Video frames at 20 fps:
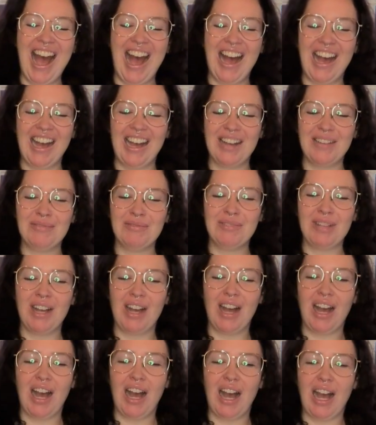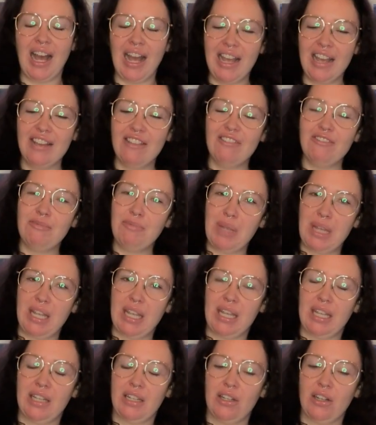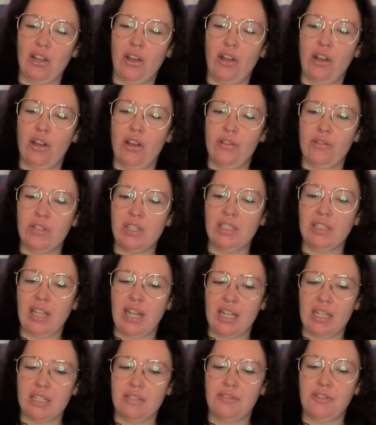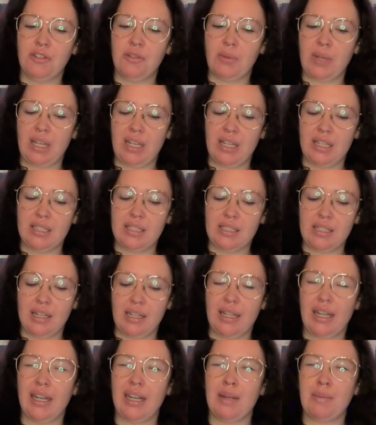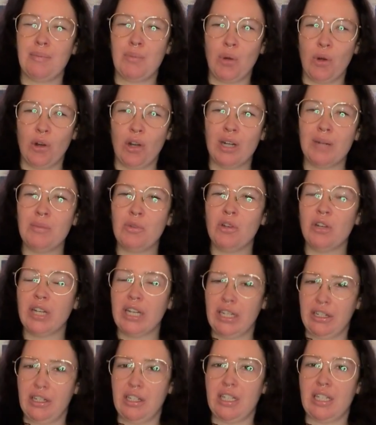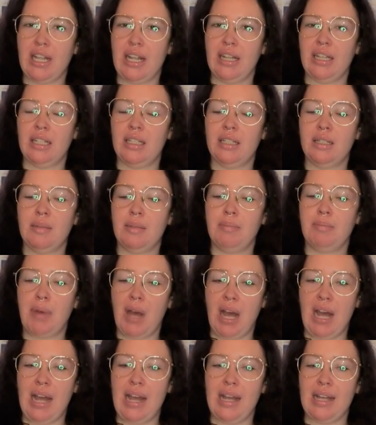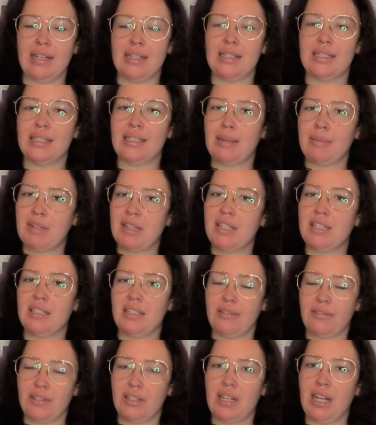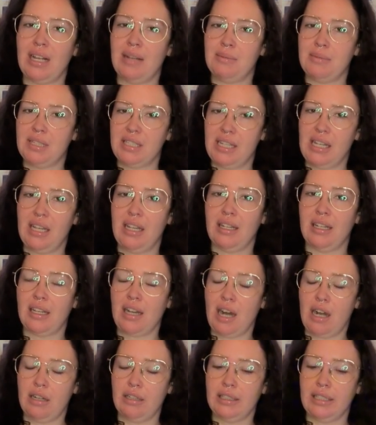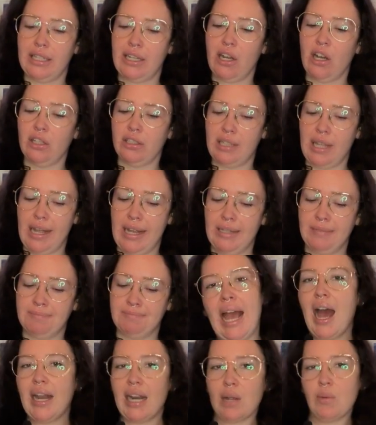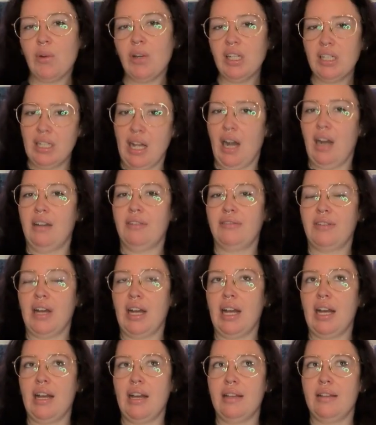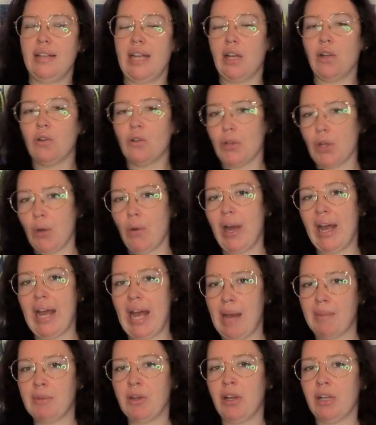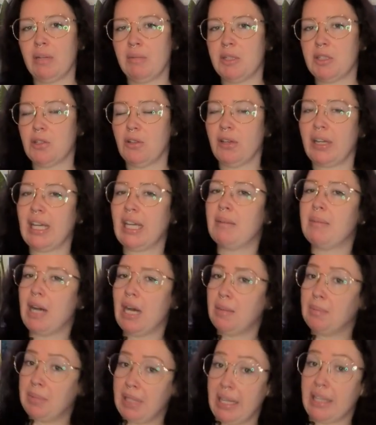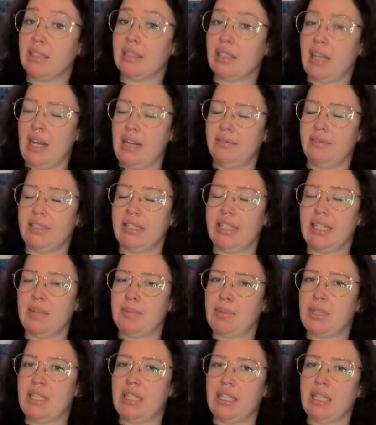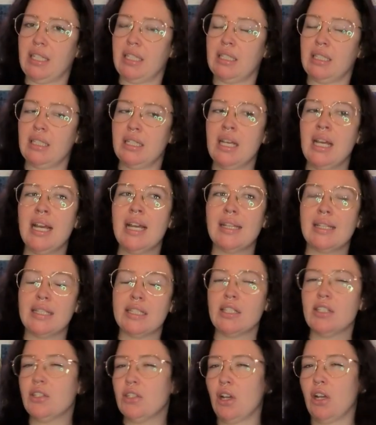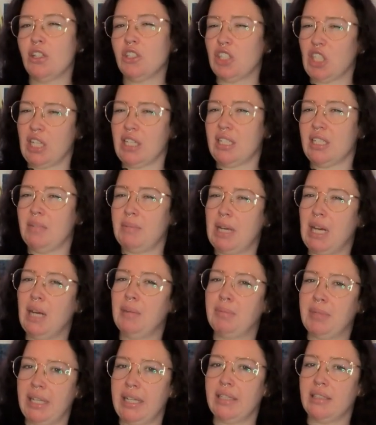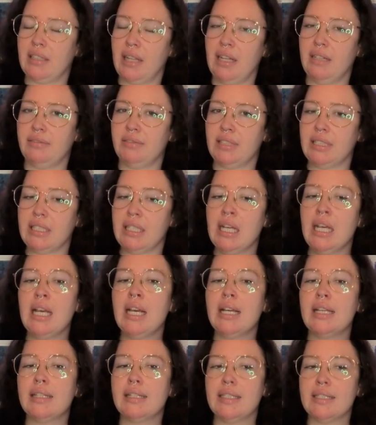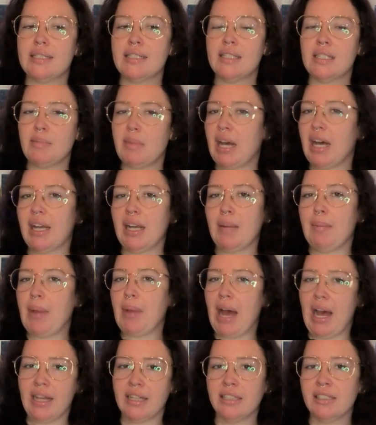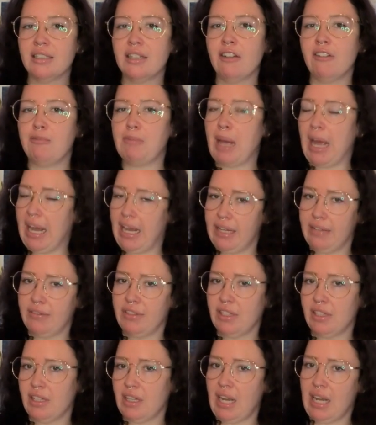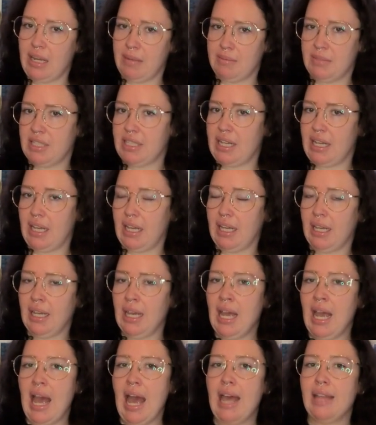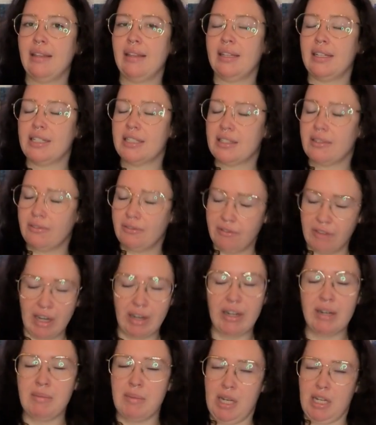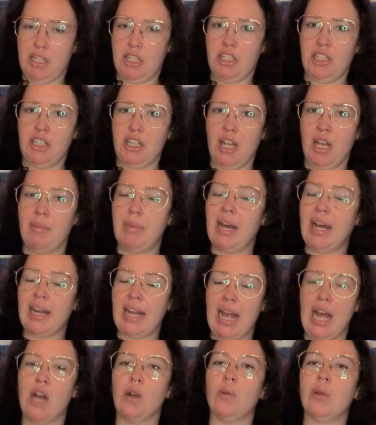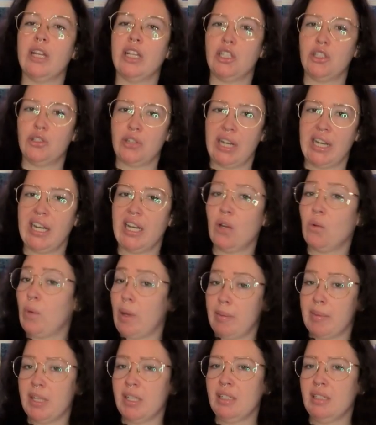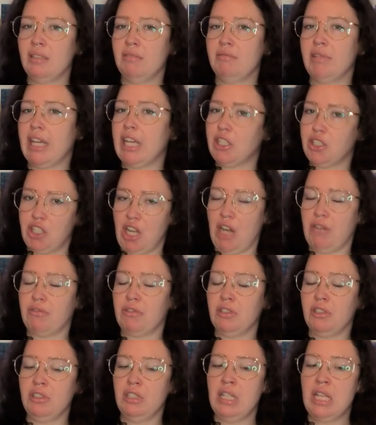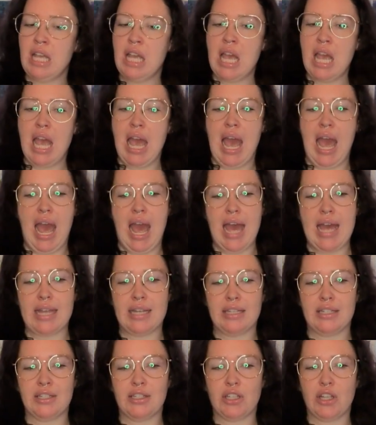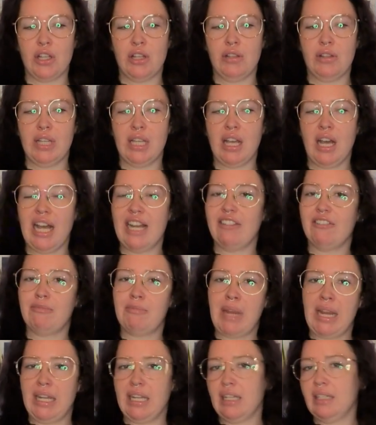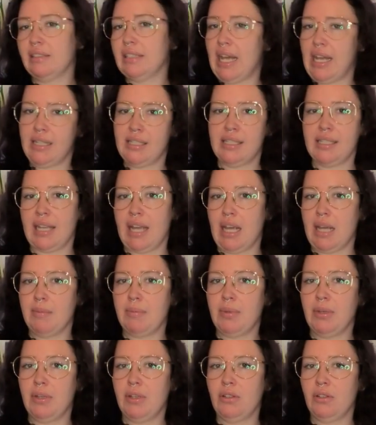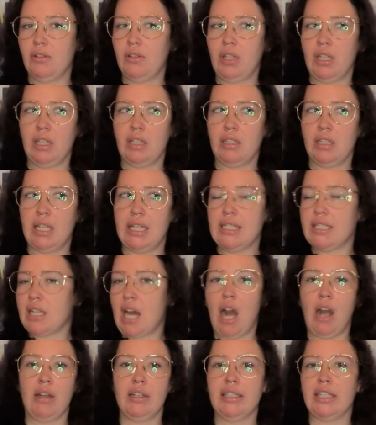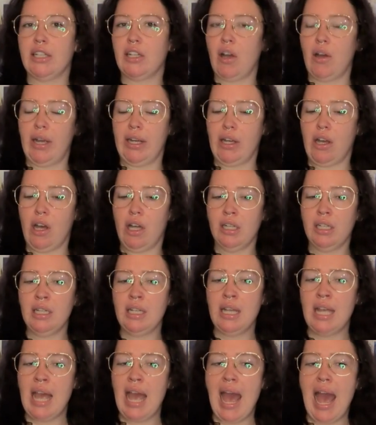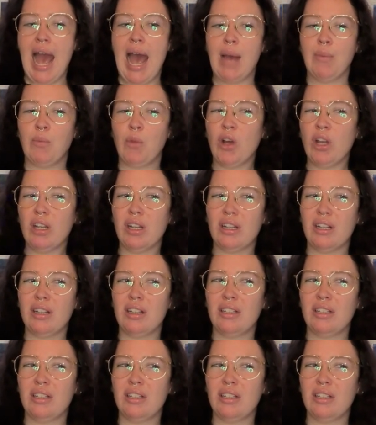um, I have been over the last few weeks getting more and more irritated by some of the stuff that I am seeing currently online. And I want to clarify that although I am going to be talking about Blake Lively in particular, this is not just about Blake Lively. This is about a pattern of behavior that I am seeing that is very much about how we are treating women in general and the kind of media landscape that is currently going on. And what